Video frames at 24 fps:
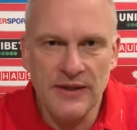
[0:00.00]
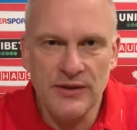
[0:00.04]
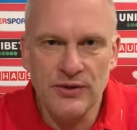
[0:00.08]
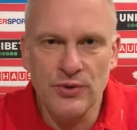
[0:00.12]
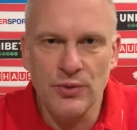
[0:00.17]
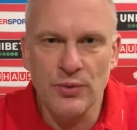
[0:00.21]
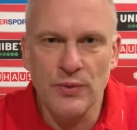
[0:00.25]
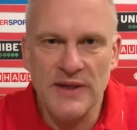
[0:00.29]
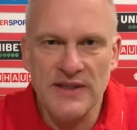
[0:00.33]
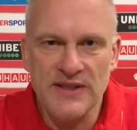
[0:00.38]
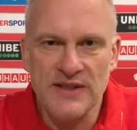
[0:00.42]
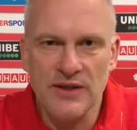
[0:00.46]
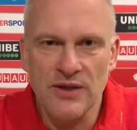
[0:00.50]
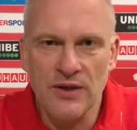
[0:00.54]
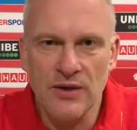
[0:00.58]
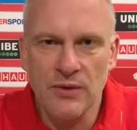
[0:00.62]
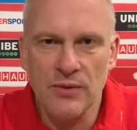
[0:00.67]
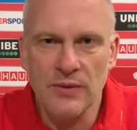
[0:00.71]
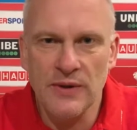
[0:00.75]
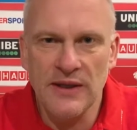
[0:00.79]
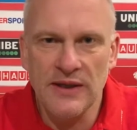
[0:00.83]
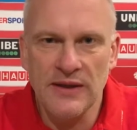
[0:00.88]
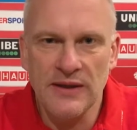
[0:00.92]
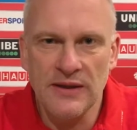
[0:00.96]
two weeks
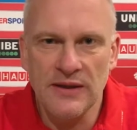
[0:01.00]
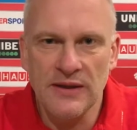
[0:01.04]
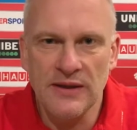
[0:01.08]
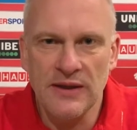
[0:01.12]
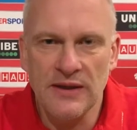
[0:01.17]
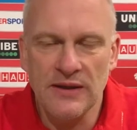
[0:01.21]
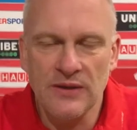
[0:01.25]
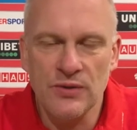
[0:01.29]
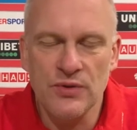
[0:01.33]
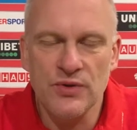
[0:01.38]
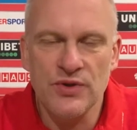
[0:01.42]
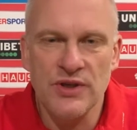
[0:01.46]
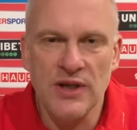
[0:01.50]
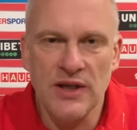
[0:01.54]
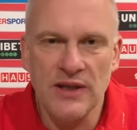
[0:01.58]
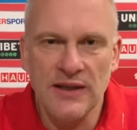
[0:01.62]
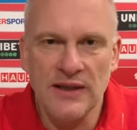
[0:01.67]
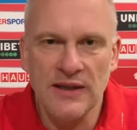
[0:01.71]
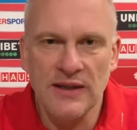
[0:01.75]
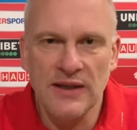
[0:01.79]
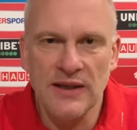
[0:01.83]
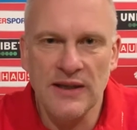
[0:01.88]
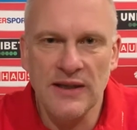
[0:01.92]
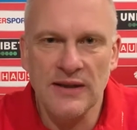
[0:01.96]
ago in, in
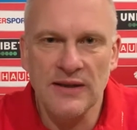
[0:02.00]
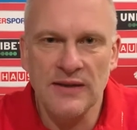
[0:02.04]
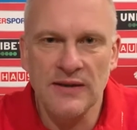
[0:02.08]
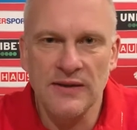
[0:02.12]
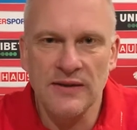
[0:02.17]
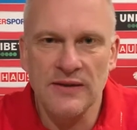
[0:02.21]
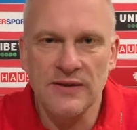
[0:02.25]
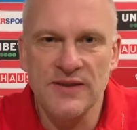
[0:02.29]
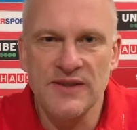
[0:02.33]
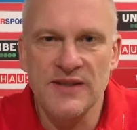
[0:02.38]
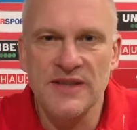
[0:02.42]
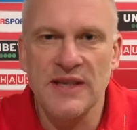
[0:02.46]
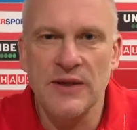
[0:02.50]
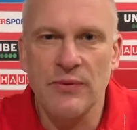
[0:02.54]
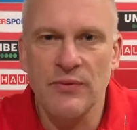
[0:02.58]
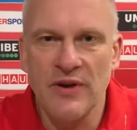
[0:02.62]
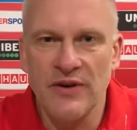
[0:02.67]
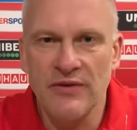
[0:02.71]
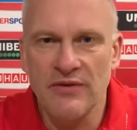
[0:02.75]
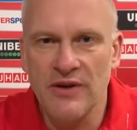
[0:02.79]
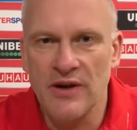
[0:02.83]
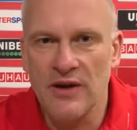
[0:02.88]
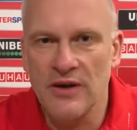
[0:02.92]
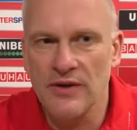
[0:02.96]
Koszalin and see
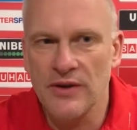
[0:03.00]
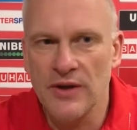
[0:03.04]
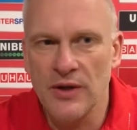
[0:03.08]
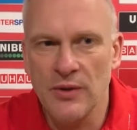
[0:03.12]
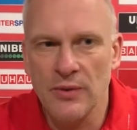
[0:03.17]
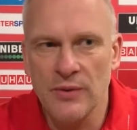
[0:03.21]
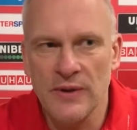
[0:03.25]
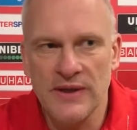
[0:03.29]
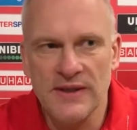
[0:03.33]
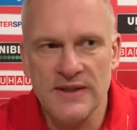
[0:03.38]
where we are now,